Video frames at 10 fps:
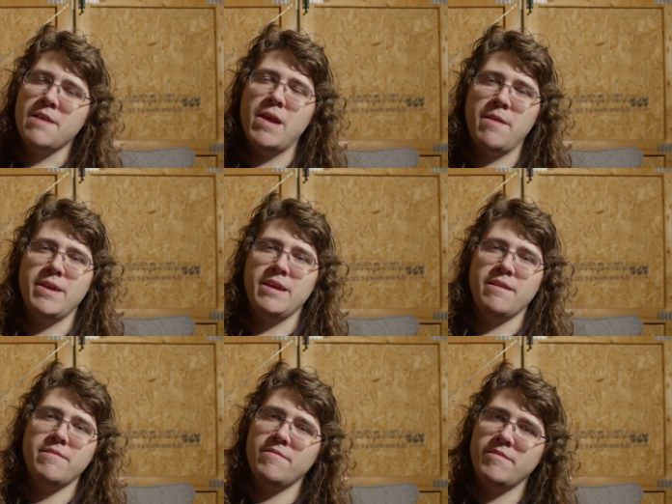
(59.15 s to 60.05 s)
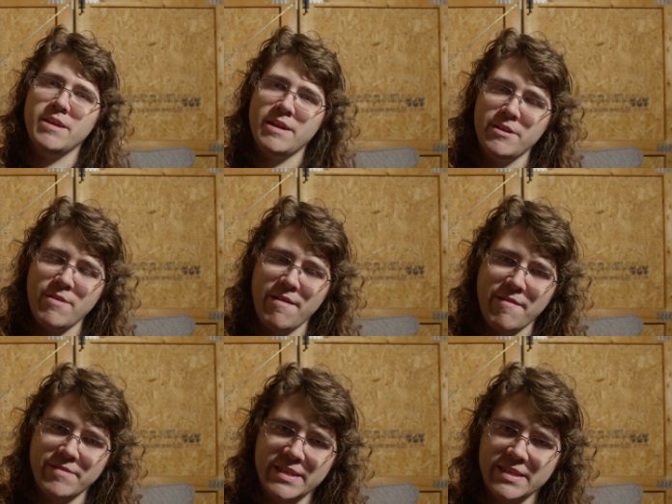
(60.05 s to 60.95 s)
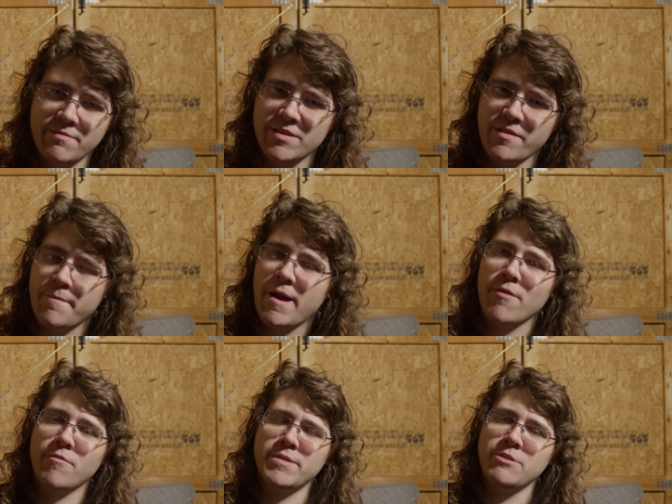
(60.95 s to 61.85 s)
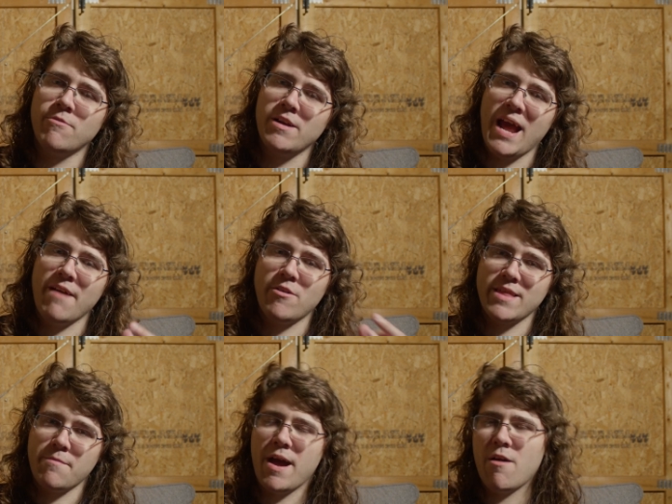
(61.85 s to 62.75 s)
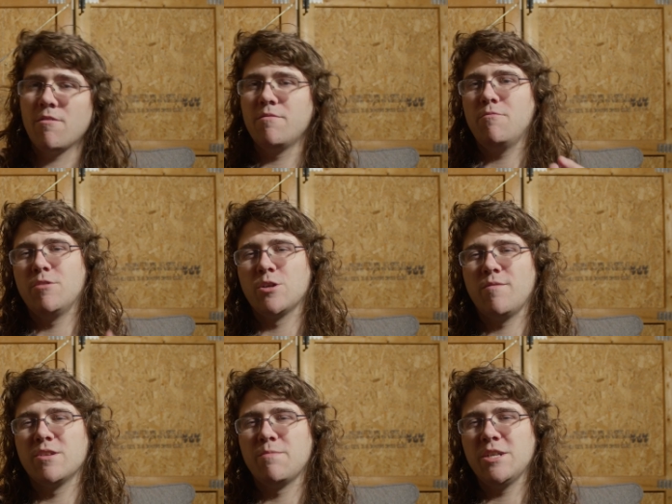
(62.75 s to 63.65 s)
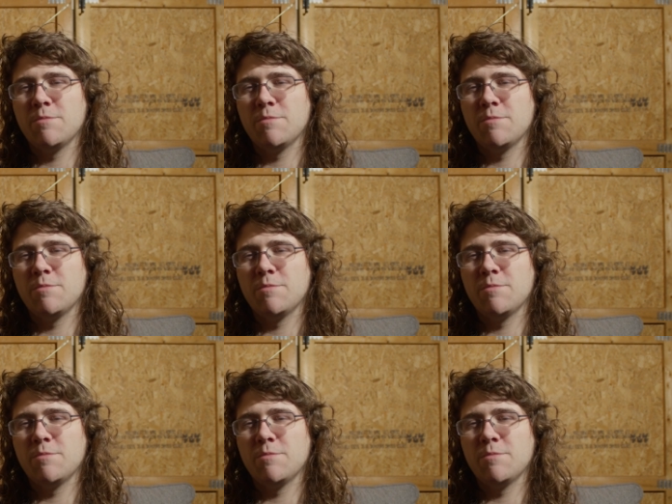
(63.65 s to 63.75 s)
maybe you know you have a system that's very powerful but you want to have all that power reserved as much as